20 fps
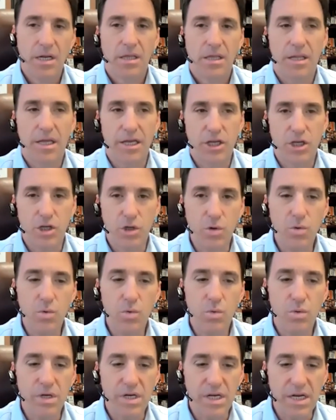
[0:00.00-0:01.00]
Like,
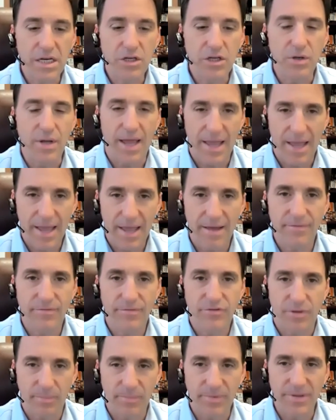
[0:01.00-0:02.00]
you need to have
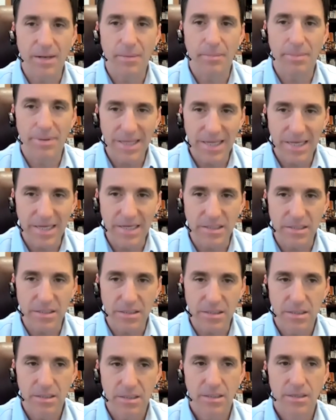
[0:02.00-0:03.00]
something in place,